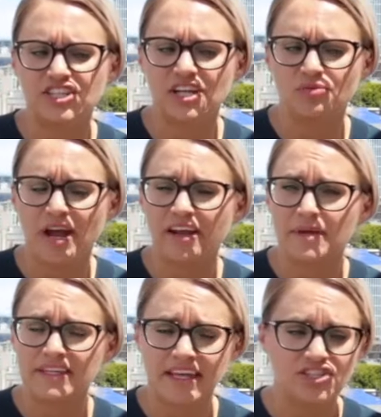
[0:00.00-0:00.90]
and
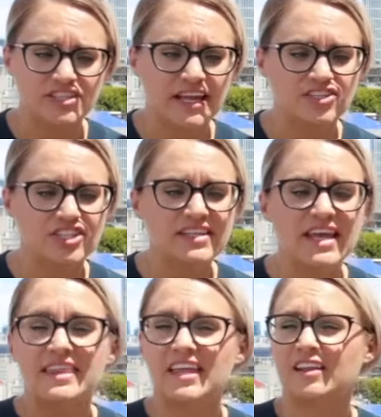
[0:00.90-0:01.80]
recommendation engine
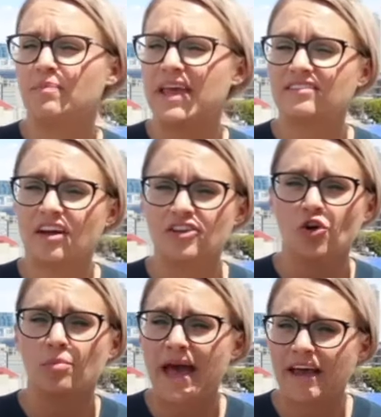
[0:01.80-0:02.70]
that's based on
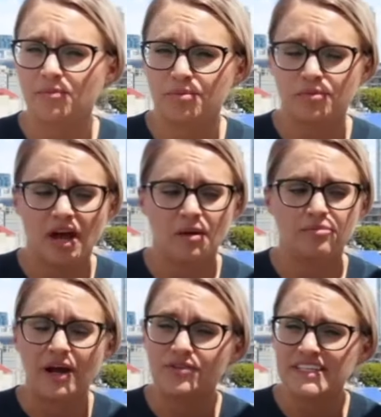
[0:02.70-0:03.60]
your past
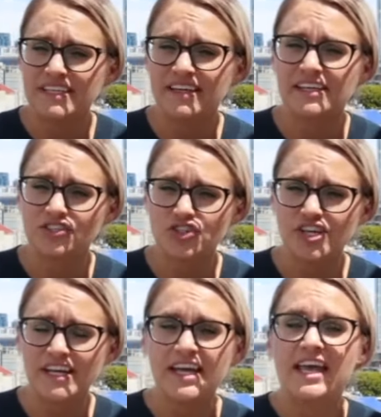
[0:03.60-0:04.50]
browsing
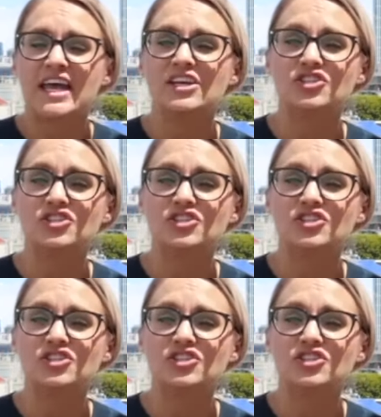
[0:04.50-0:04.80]
history is